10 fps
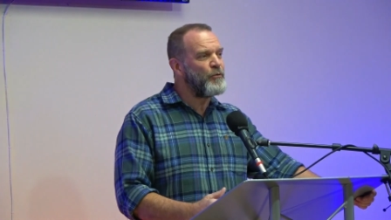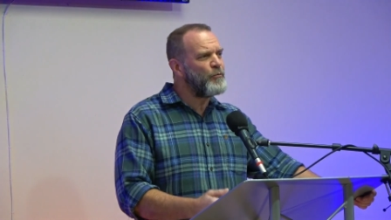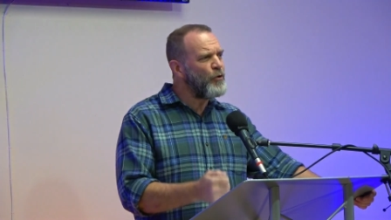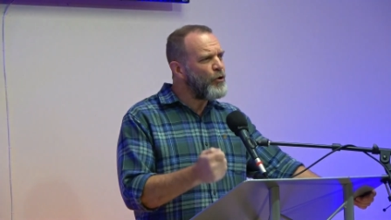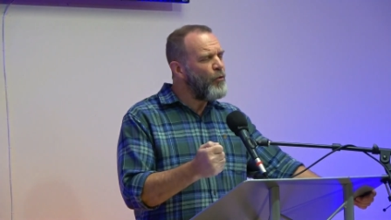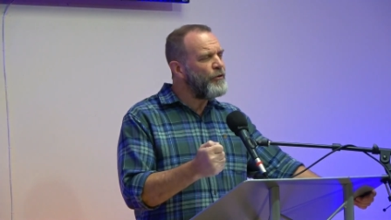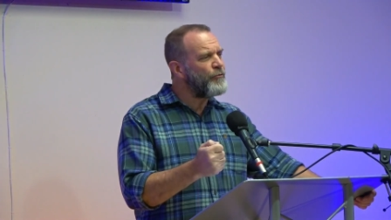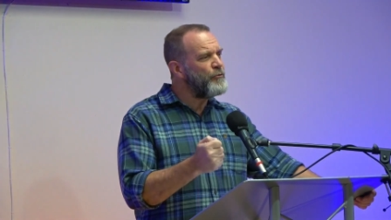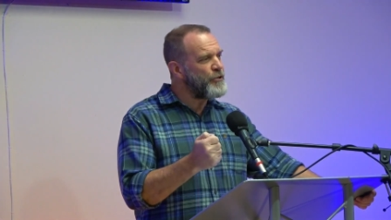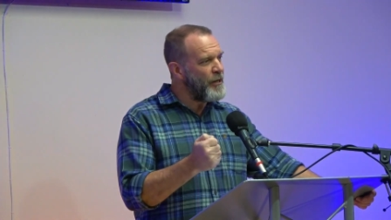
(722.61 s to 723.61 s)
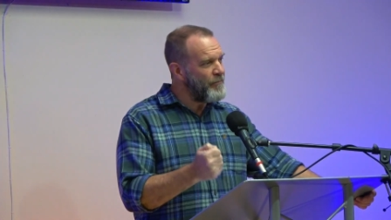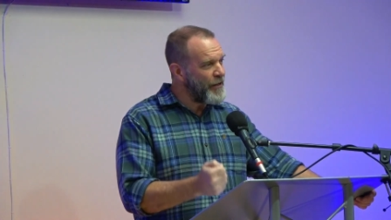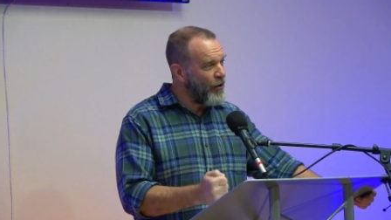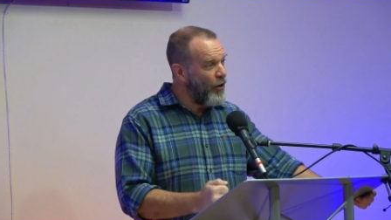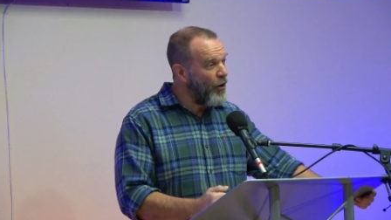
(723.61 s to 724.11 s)
When we're going through
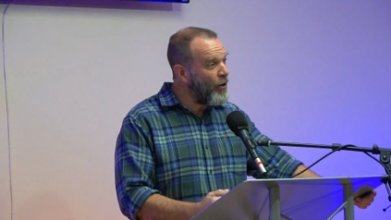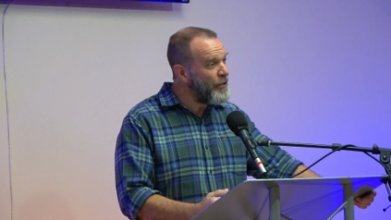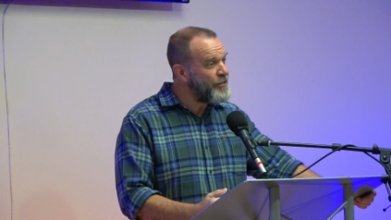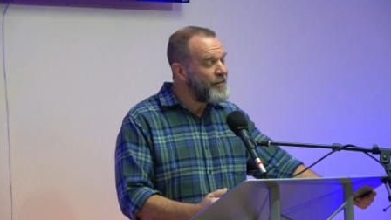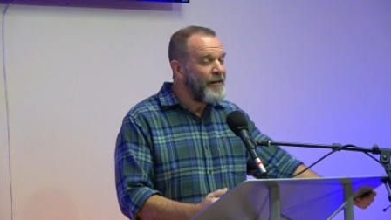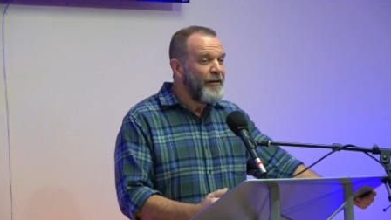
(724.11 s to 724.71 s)
something hard,